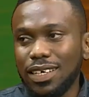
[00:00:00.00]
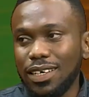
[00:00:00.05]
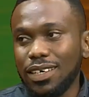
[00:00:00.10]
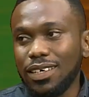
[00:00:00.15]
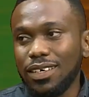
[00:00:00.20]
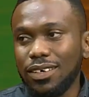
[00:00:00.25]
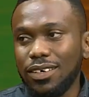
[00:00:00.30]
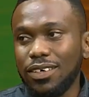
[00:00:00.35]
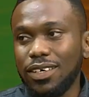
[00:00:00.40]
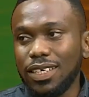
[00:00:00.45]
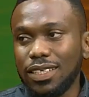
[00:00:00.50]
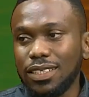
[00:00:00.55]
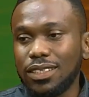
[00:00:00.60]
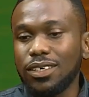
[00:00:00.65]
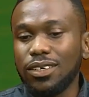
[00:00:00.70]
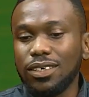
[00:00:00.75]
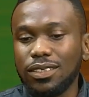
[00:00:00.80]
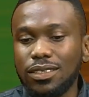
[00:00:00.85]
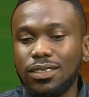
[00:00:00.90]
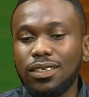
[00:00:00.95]
here, all right?
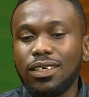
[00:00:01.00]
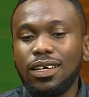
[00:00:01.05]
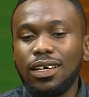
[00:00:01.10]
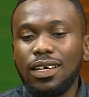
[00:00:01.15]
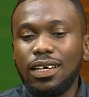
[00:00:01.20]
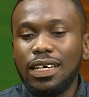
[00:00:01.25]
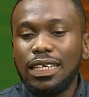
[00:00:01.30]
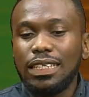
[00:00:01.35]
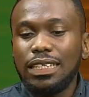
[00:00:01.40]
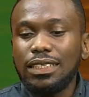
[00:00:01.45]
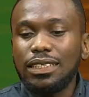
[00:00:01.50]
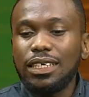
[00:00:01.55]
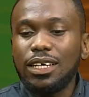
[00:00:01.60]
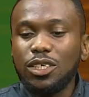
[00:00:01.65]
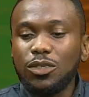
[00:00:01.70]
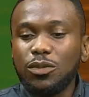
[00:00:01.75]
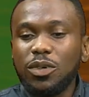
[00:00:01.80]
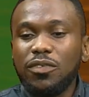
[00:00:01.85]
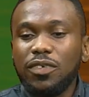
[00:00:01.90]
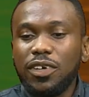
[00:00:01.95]
Because these
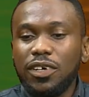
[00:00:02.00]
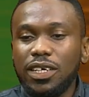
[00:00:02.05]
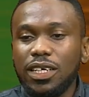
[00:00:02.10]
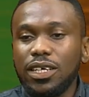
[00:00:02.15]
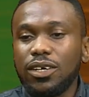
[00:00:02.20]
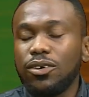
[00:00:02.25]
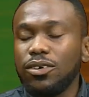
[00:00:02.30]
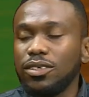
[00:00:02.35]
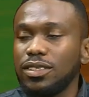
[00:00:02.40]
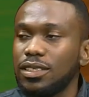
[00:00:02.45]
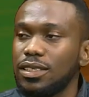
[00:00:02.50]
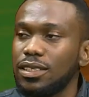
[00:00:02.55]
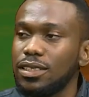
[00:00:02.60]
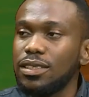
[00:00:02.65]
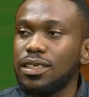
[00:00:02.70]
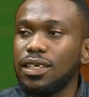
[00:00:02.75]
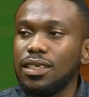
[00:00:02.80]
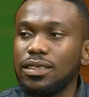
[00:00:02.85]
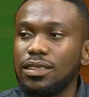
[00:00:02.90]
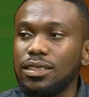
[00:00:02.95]
girls were very
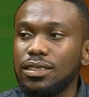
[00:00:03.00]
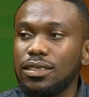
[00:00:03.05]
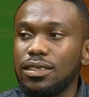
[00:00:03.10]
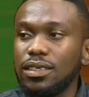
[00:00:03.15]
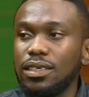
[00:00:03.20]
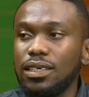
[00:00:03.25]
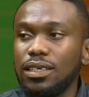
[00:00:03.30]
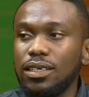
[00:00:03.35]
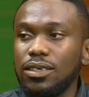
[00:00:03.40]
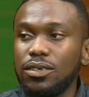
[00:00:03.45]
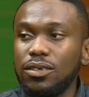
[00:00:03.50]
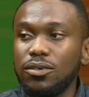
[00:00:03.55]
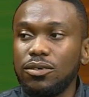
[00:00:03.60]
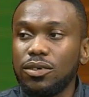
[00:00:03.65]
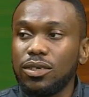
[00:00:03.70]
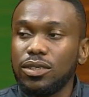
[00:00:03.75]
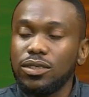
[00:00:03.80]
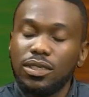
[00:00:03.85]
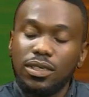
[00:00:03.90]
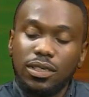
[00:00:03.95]
inconsistent, you know,
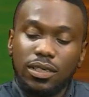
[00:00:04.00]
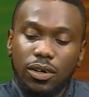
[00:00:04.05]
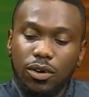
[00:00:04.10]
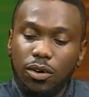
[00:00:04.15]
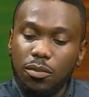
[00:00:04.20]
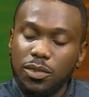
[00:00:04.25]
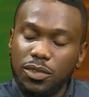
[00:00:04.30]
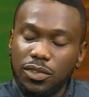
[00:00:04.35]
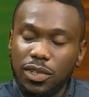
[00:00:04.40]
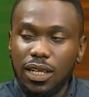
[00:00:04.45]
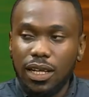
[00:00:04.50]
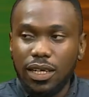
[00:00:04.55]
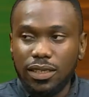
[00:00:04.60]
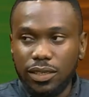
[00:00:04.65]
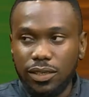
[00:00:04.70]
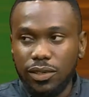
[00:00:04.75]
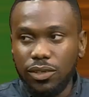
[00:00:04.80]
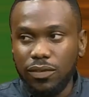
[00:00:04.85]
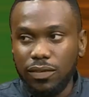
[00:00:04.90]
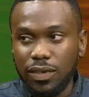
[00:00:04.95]
in coming to class
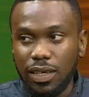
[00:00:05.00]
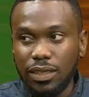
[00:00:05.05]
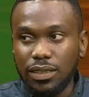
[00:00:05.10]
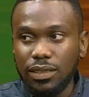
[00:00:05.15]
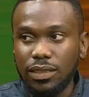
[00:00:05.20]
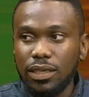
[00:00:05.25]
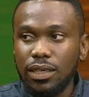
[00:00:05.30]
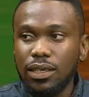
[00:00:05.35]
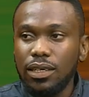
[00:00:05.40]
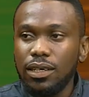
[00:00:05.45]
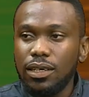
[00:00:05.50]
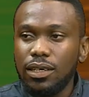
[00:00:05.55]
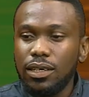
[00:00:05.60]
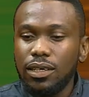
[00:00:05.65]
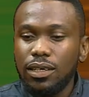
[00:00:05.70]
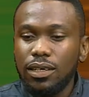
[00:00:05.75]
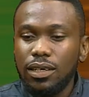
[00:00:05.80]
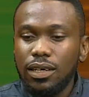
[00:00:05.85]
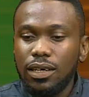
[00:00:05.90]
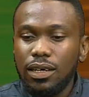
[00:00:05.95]
and all of that.
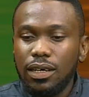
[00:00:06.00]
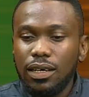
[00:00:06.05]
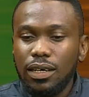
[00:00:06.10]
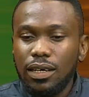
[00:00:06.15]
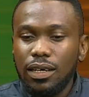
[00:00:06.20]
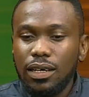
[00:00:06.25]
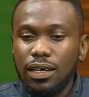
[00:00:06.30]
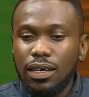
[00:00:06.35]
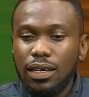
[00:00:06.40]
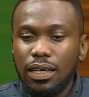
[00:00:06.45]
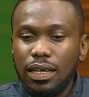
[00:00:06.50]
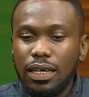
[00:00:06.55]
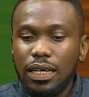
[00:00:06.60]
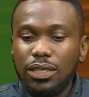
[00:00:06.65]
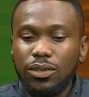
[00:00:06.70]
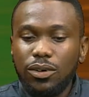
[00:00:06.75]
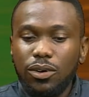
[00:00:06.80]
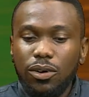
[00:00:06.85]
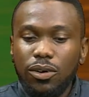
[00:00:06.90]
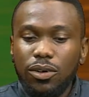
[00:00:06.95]

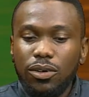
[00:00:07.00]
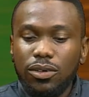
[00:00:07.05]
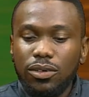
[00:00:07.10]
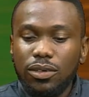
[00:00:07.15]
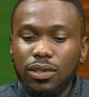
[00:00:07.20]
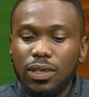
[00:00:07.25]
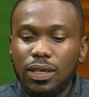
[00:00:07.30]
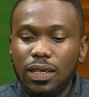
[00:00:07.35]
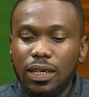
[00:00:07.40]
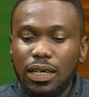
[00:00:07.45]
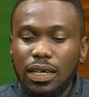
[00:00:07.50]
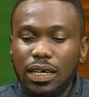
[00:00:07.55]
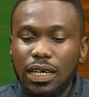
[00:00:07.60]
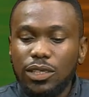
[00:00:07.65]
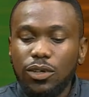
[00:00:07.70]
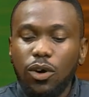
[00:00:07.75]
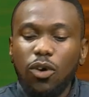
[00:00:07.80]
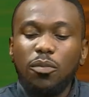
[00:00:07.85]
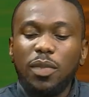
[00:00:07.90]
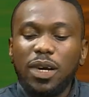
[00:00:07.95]
In all,
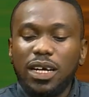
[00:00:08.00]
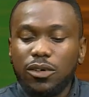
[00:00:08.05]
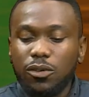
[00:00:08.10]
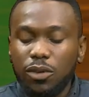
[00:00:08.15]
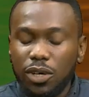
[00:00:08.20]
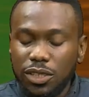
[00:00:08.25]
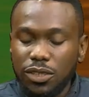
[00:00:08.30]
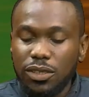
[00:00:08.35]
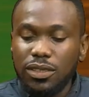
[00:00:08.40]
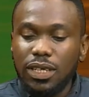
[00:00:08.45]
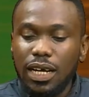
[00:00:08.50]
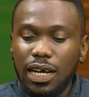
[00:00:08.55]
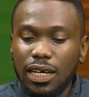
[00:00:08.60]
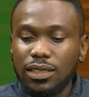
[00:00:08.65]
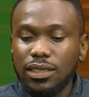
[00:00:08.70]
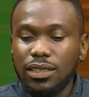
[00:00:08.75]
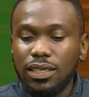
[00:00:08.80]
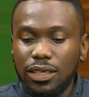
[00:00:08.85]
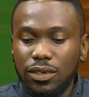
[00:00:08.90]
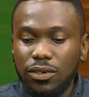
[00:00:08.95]
in all my question
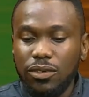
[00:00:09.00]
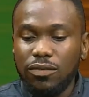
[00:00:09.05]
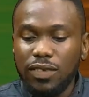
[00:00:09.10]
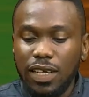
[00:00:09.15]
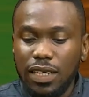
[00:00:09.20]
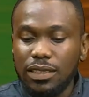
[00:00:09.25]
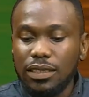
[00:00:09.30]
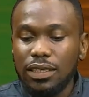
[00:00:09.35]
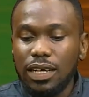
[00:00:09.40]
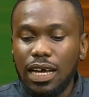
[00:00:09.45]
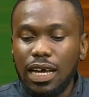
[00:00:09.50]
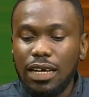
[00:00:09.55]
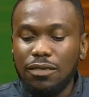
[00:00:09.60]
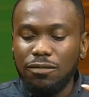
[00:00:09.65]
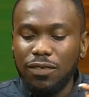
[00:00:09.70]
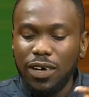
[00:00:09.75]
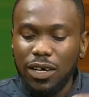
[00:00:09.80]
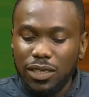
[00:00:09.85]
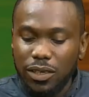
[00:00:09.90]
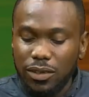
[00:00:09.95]
asking and all of that, I
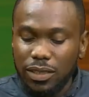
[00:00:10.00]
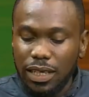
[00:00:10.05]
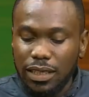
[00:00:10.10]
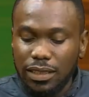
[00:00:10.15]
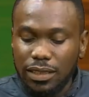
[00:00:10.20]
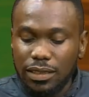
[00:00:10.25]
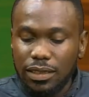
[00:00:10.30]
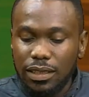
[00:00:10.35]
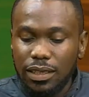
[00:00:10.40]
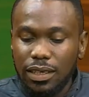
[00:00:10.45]
found out that